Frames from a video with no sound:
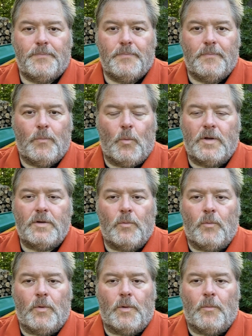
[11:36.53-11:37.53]

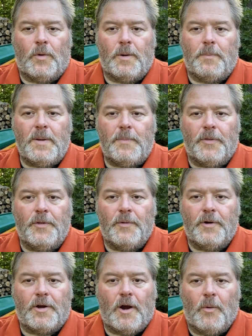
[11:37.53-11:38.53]
what are people
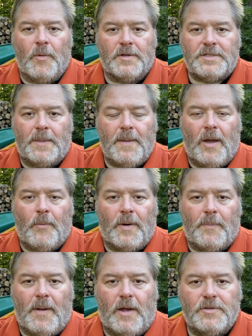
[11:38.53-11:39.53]
doing cartwheels on that one
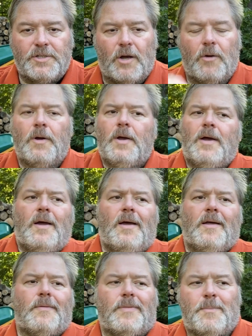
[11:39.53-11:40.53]
about? So
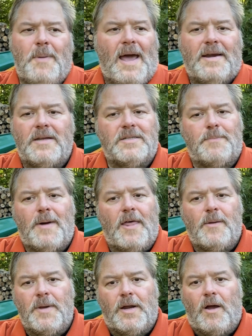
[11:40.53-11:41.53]
the back doesn't
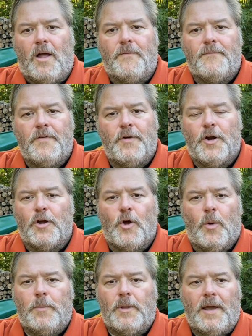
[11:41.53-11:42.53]
bother me at all. If you're going to
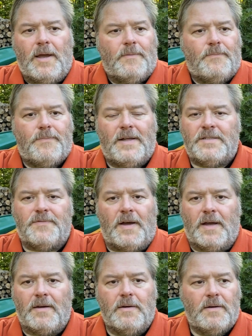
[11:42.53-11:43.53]
go plain, that's
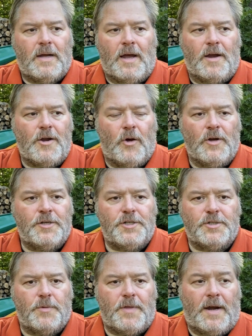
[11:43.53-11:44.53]
fine. No
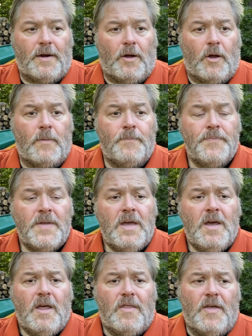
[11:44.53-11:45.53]
issues with that at all.
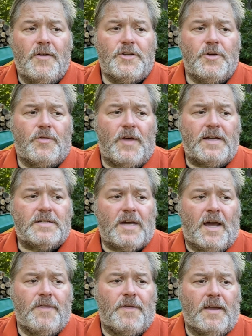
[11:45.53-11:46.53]
The other two things
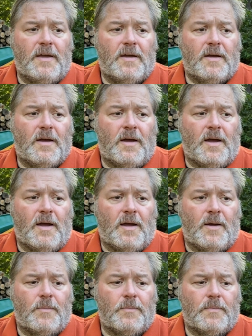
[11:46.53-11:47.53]
I think
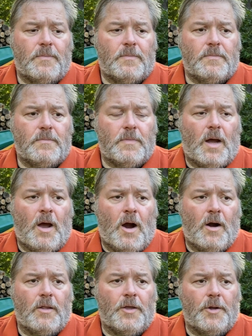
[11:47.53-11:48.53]
are
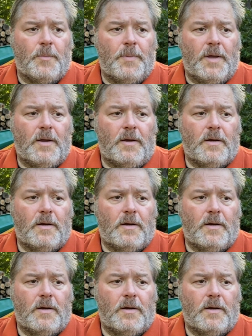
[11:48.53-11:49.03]
a little bit